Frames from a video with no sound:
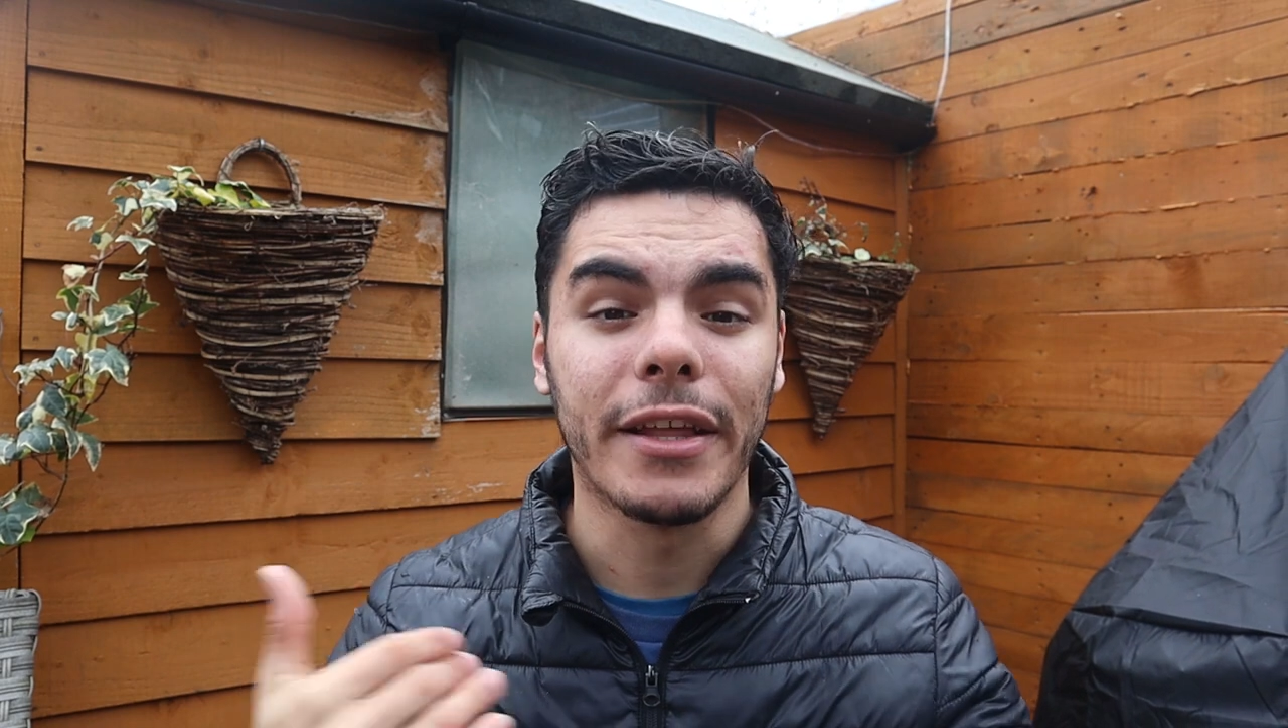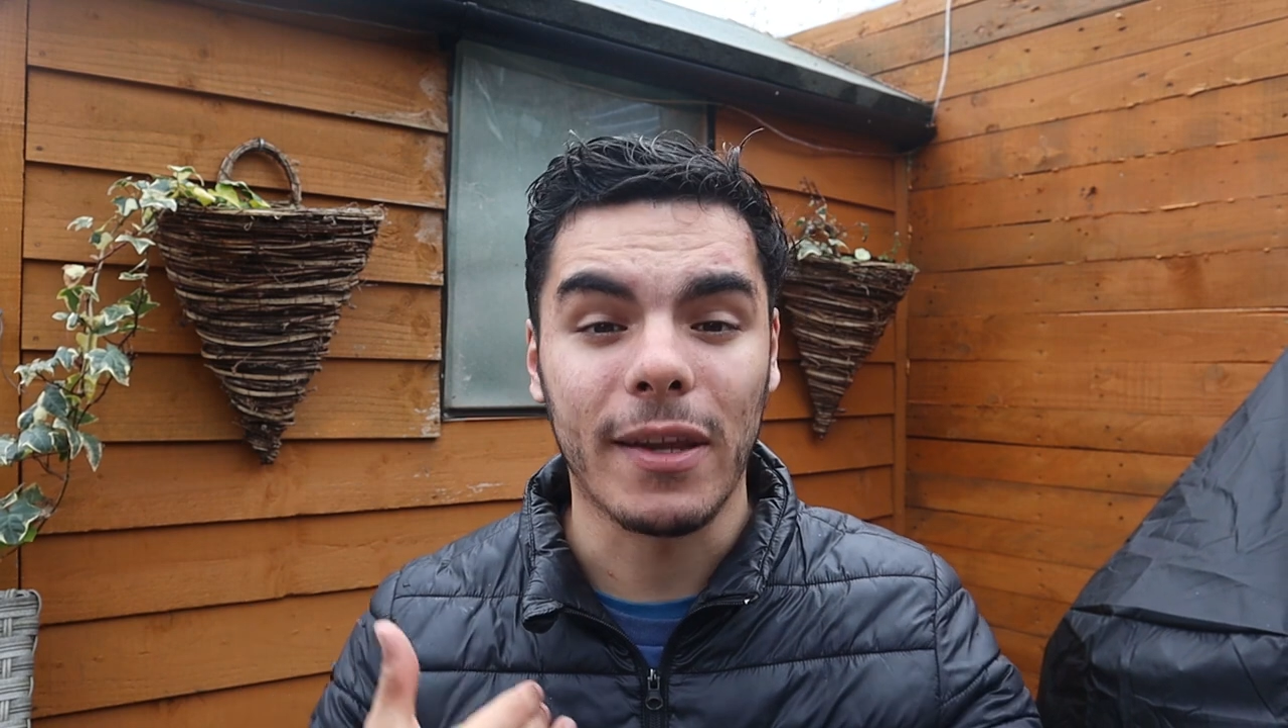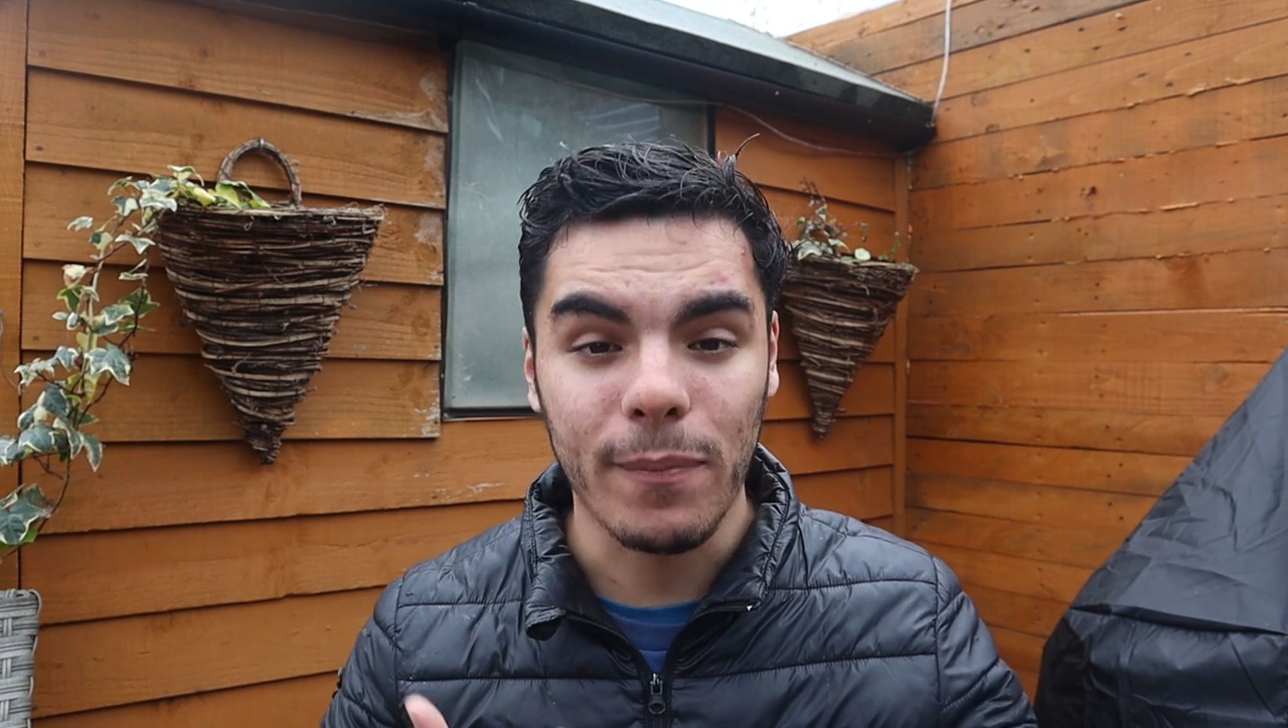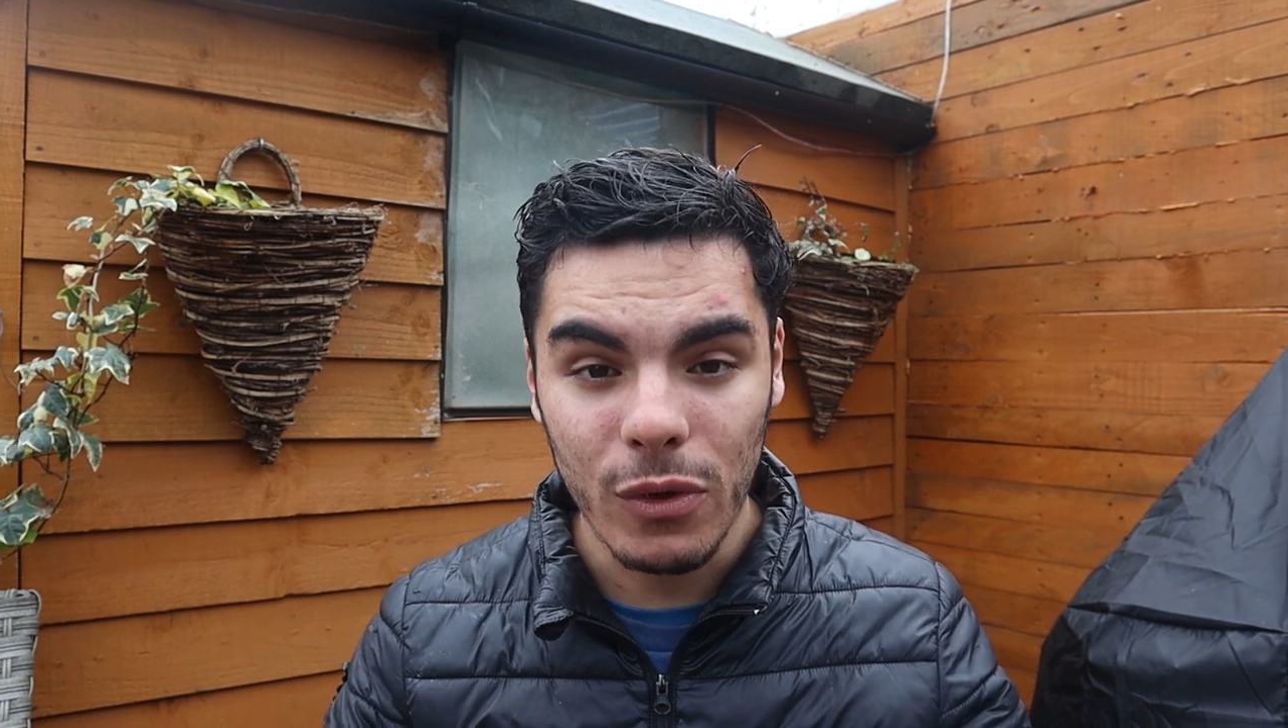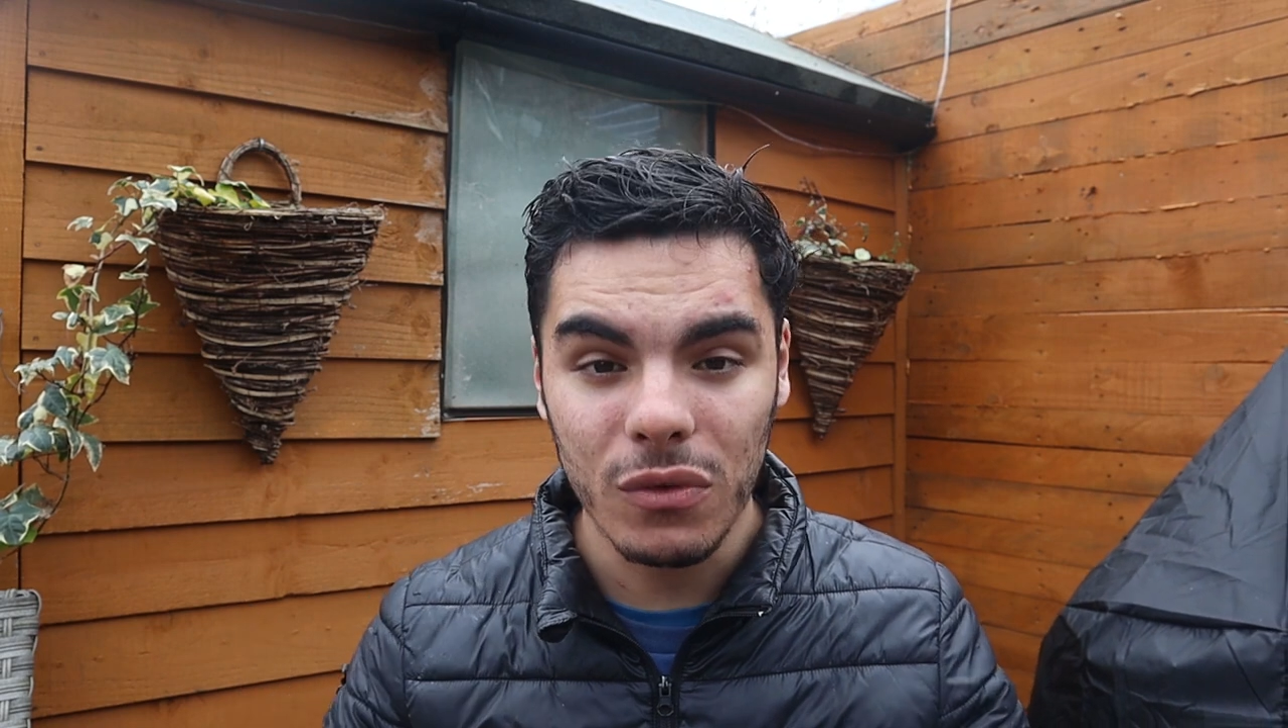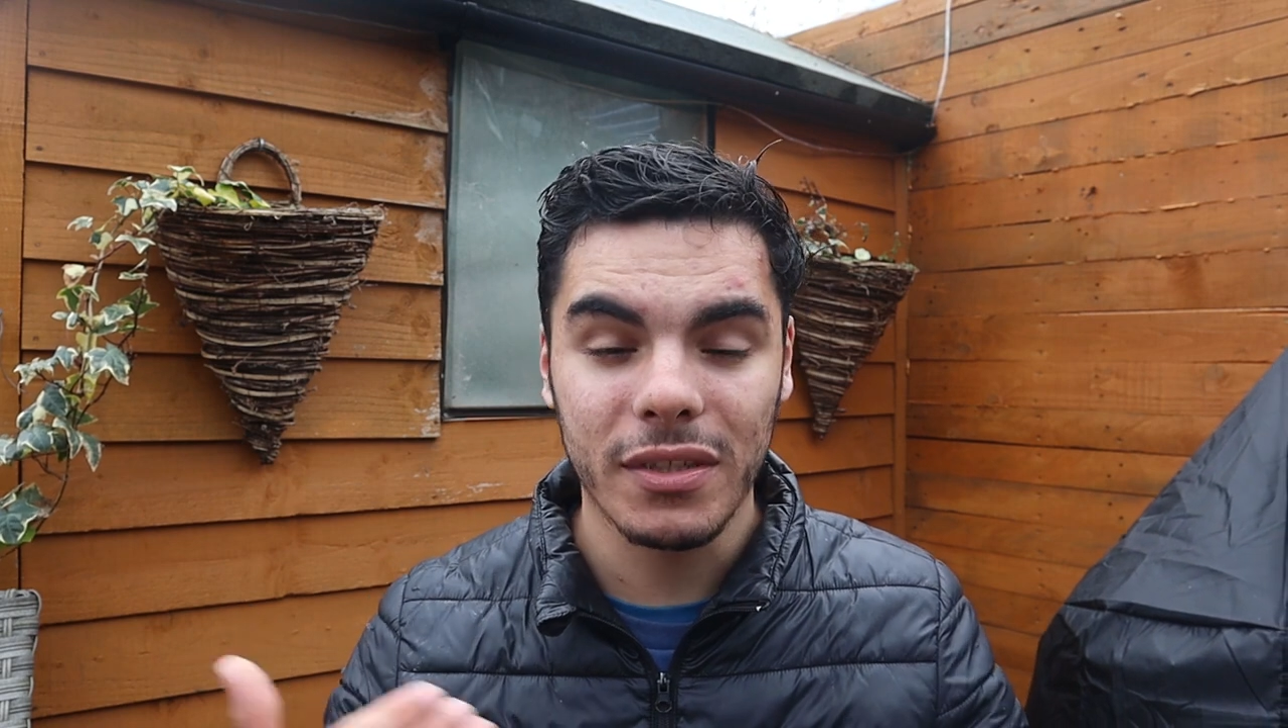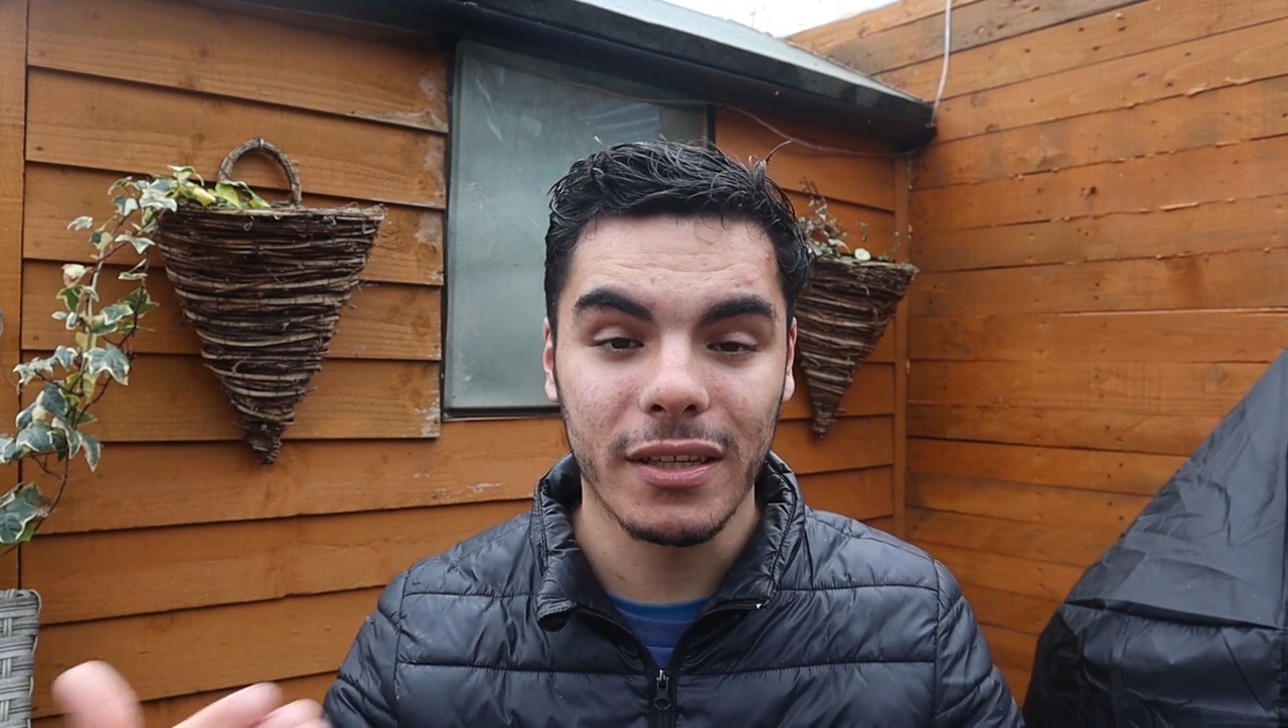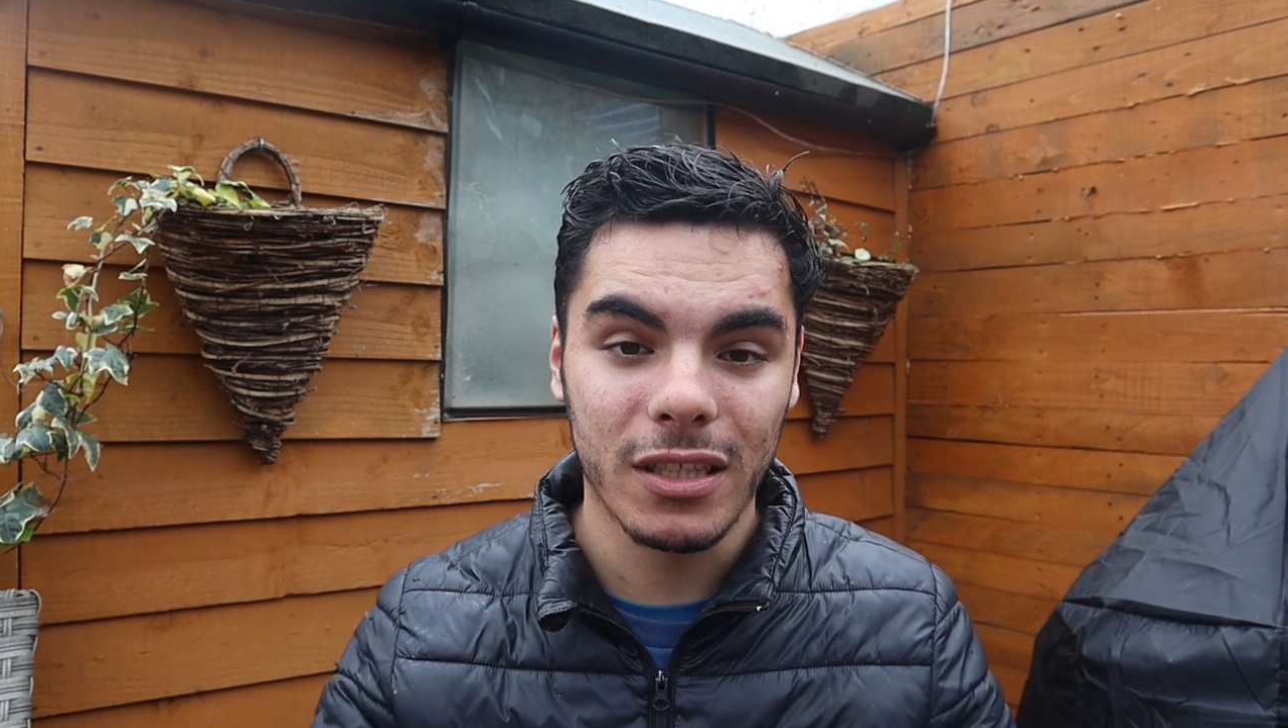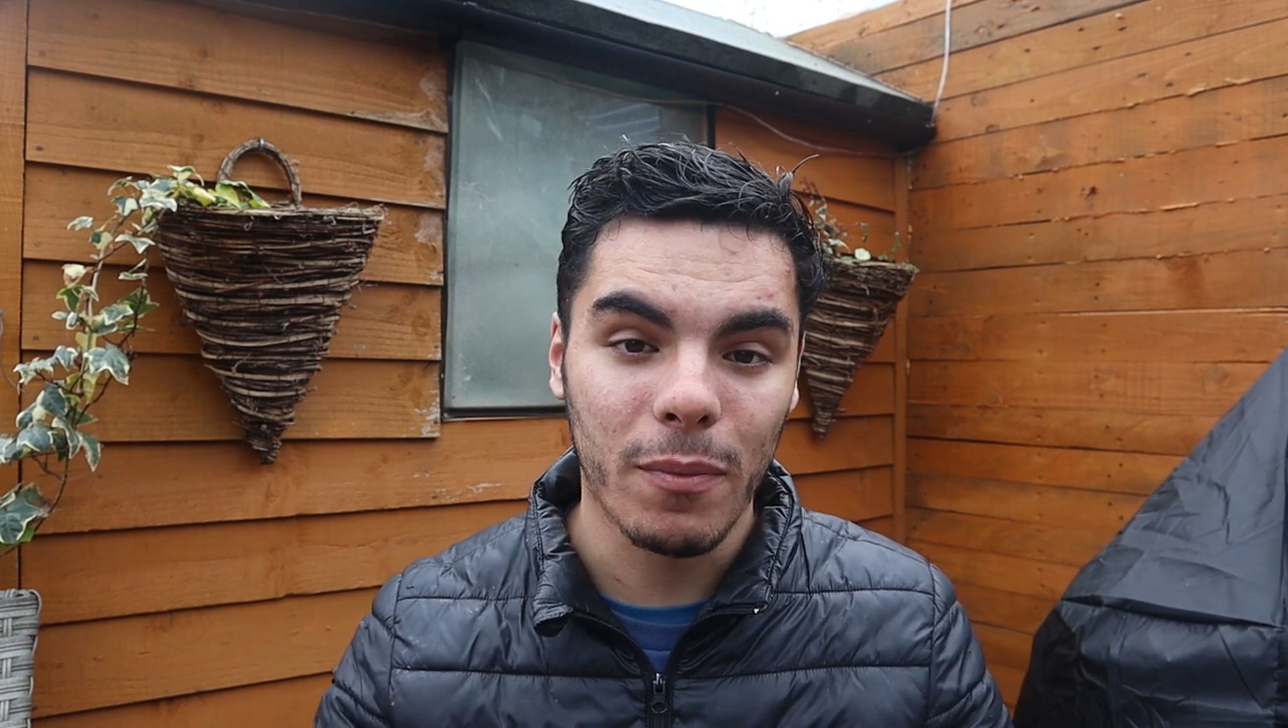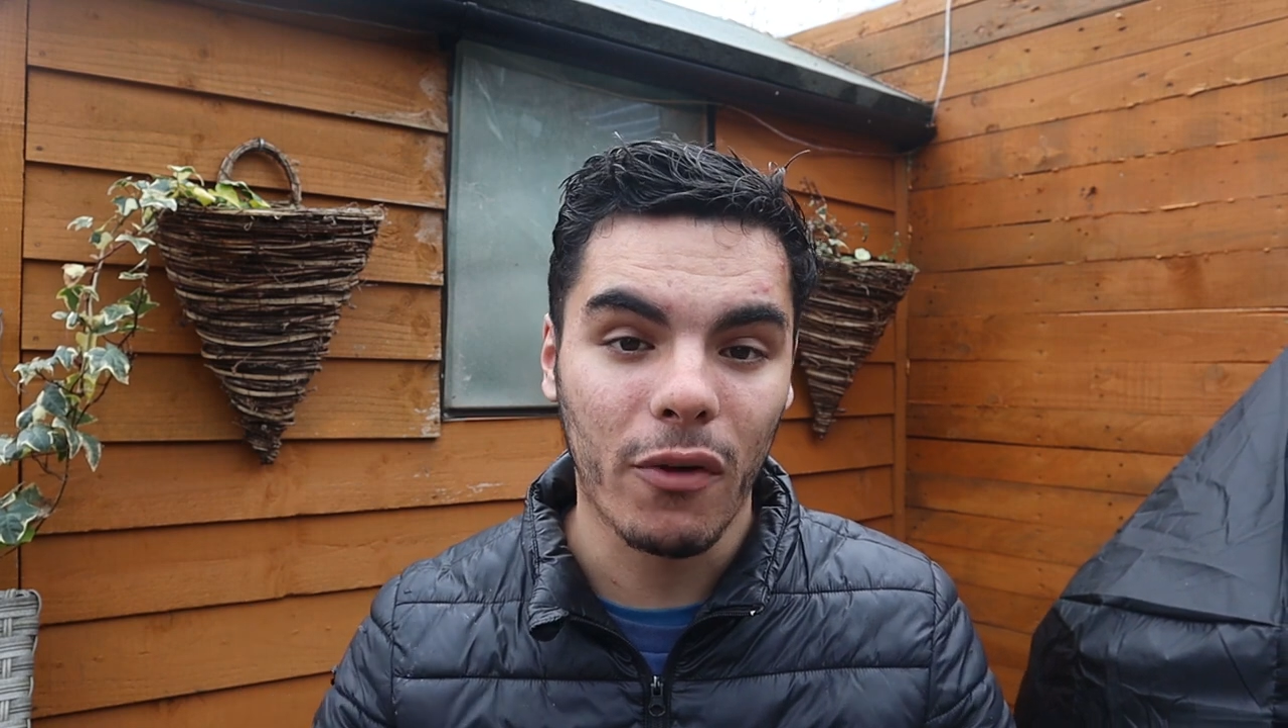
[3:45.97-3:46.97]
the immune
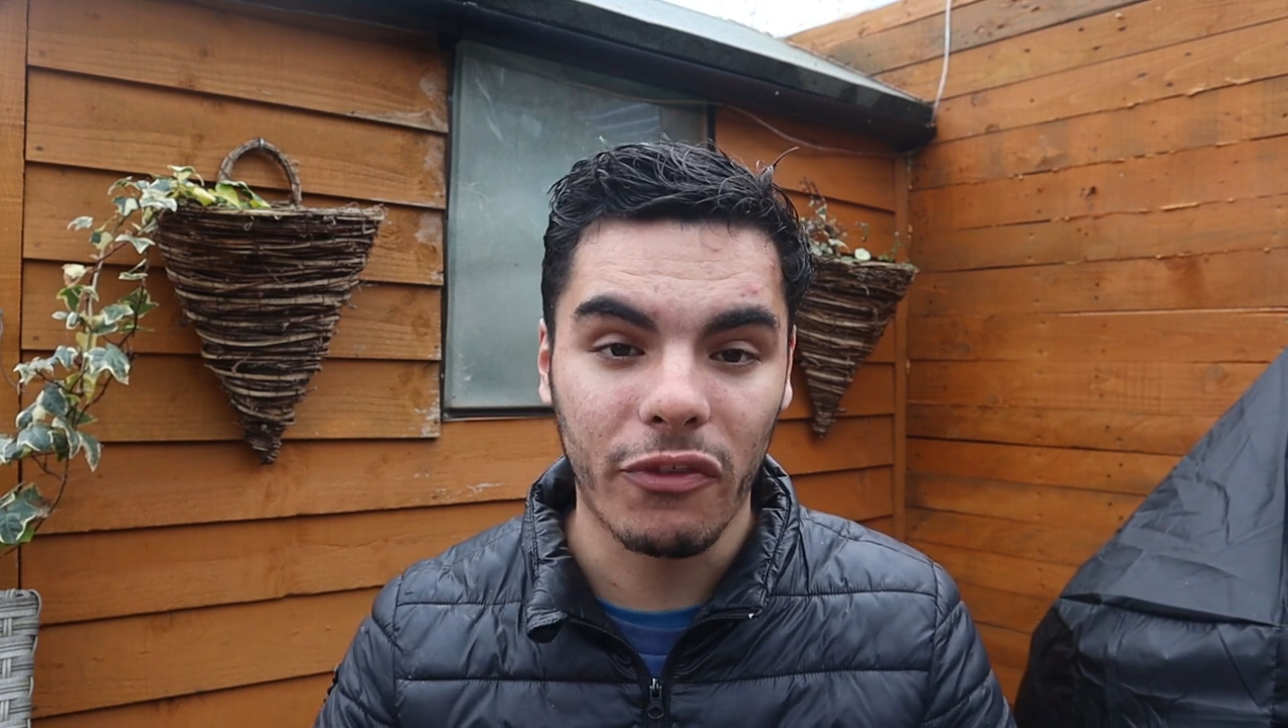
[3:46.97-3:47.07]
system